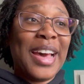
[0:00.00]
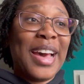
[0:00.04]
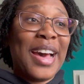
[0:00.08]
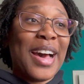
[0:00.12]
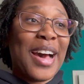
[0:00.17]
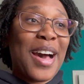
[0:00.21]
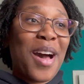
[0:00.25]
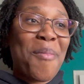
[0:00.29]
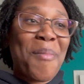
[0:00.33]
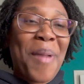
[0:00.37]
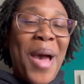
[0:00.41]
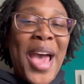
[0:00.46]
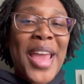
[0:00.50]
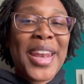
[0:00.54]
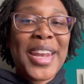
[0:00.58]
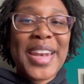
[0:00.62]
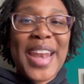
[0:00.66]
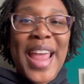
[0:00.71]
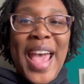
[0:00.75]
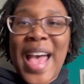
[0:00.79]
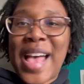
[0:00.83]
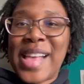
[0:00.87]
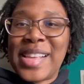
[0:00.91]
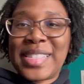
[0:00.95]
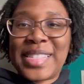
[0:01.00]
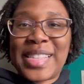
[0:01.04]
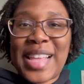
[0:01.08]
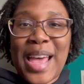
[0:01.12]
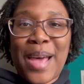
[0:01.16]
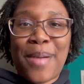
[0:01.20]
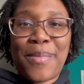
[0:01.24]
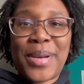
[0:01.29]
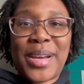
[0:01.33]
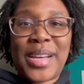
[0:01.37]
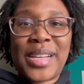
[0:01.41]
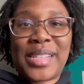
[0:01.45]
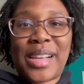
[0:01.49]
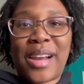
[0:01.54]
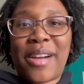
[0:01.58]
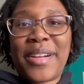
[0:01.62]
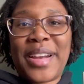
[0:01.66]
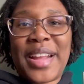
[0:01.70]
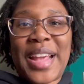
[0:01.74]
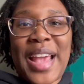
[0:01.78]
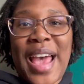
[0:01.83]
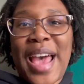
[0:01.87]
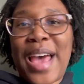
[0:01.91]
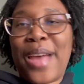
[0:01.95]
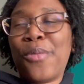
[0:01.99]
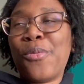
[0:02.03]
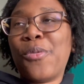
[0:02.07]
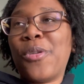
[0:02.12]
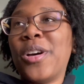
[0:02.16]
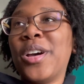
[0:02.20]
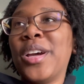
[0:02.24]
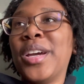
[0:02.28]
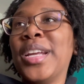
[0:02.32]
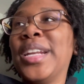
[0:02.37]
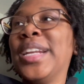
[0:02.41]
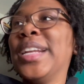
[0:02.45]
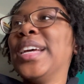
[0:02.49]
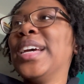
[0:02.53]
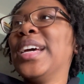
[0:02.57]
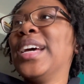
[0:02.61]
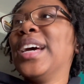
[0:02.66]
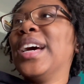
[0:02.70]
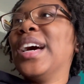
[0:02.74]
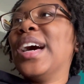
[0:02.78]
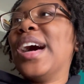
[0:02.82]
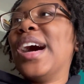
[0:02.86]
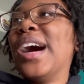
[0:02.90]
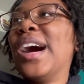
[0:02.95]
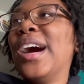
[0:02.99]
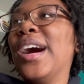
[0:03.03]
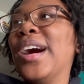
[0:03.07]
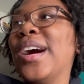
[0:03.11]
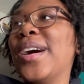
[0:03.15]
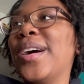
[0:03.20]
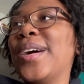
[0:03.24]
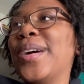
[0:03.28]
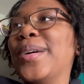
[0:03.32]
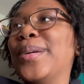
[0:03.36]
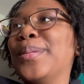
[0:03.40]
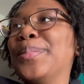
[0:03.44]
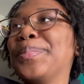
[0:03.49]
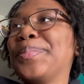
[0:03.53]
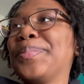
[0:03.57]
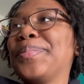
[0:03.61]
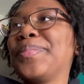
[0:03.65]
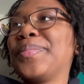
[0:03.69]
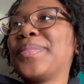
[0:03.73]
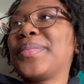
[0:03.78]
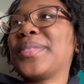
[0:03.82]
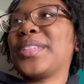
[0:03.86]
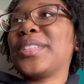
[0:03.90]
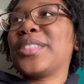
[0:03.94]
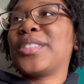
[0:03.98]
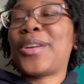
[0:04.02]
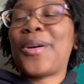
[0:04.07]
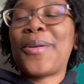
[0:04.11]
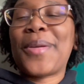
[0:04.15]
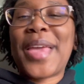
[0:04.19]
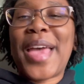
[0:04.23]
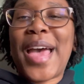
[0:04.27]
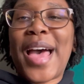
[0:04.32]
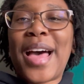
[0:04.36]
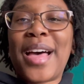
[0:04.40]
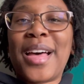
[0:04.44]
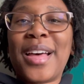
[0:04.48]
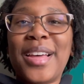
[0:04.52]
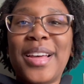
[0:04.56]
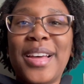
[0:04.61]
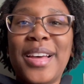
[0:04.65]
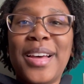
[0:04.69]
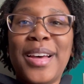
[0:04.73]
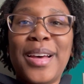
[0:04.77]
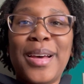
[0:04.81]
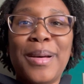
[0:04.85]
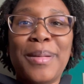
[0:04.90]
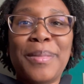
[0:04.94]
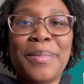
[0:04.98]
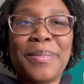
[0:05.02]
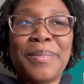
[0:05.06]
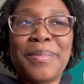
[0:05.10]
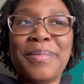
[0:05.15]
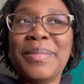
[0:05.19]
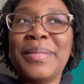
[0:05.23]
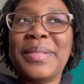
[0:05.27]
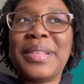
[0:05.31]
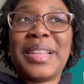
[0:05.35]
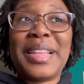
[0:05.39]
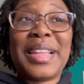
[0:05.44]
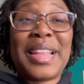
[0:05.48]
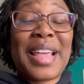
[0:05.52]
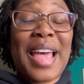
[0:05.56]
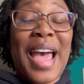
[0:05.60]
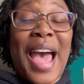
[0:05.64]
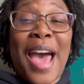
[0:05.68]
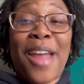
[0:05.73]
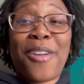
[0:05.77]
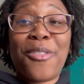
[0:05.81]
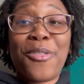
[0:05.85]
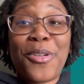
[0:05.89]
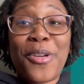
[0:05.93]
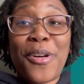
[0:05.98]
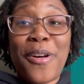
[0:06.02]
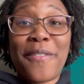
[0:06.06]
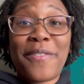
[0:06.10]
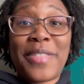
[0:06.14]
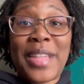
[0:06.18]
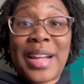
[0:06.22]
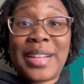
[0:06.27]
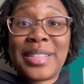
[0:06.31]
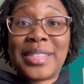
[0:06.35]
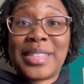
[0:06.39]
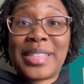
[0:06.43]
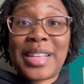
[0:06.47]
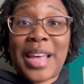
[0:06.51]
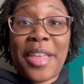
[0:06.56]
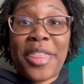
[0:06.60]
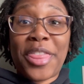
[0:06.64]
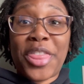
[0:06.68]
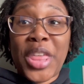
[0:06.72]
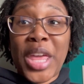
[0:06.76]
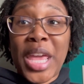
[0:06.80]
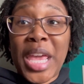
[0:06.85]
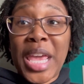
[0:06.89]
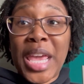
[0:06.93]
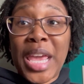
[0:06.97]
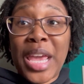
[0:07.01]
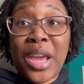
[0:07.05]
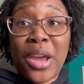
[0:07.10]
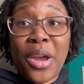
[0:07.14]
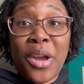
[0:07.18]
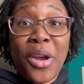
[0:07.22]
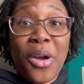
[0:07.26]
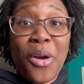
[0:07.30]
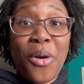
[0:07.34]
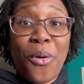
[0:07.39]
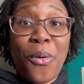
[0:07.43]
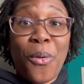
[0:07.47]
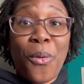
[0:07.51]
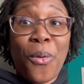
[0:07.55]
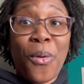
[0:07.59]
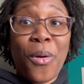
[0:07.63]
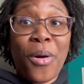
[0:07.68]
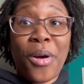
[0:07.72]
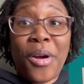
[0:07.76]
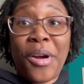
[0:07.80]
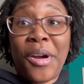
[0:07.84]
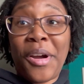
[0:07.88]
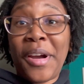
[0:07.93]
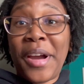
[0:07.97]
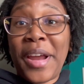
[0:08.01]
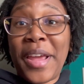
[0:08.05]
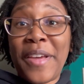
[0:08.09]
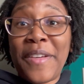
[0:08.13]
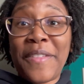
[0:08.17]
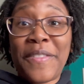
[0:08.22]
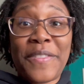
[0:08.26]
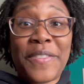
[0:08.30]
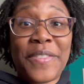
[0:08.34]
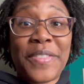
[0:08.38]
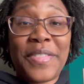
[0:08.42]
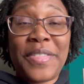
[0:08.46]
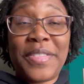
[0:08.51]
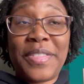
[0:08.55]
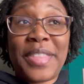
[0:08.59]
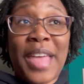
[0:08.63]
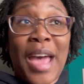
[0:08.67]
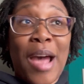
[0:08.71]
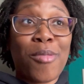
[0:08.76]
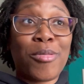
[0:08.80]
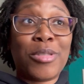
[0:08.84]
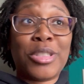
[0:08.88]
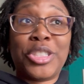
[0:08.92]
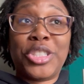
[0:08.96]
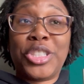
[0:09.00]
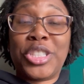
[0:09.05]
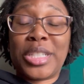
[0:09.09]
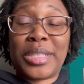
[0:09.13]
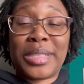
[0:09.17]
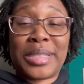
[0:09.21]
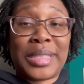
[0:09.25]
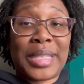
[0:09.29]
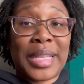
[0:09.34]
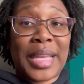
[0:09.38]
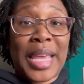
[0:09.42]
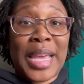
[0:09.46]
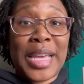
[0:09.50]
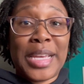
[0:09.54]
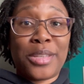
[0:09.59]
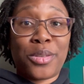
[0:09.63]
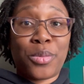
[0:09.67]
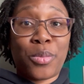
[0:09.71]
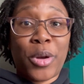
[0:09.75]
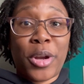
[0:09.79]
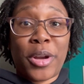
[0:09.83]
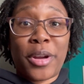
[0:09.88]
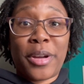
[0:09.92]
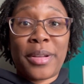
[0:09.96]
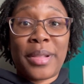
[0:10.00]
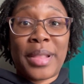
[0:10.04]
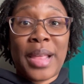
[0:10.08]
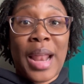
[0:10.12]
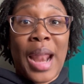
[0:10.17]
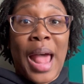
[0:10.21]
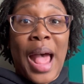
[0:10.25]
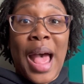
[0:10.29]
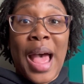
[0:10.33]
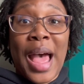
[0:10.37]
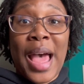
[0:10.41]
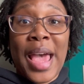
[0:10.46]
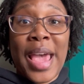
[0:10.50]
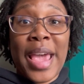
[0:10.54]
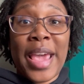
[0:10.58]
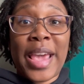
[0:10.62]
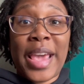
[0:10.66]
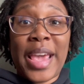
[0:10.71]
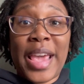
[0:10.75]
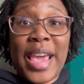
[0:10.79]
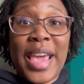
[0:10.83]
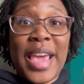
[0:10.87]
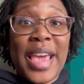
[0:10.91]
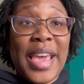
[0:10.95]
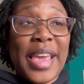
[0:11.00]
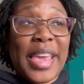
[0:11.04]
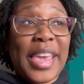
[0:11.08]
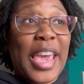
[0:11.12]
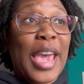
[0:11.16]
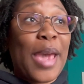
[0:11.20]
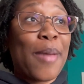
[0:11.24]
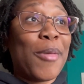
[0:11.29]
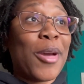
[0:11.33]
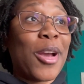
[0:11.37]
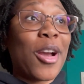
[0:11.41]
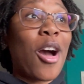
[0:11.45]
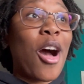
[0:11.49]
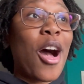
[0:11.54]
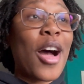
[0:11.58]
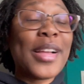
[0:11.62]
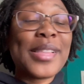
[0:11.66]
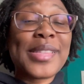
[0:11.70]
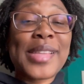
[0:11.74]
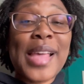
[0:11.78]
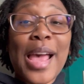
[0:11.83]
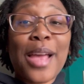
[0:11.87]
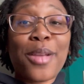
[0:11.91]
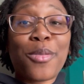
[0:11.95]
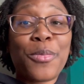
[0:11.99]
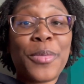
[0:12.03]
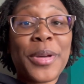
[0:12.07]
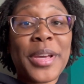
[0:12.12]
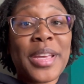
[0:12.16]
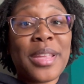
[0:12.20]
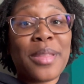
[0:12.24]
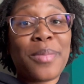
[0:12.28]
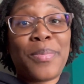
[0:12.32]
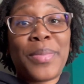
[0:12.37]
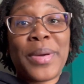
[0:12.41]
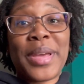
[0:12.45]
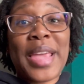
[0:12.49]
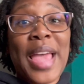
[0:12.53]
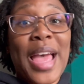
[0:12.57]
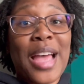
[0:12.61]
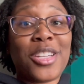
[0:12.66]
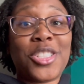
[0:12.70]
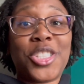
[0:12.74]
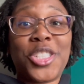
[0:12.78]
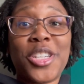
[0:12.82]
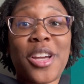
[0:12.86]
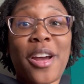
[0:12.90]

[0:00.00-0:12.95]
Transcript: Um, I didn't ask that because I already had one. Um, so yeah, um, I don't know if that's a thing or if that was just the caseworker that I came in contact with. But yeah, she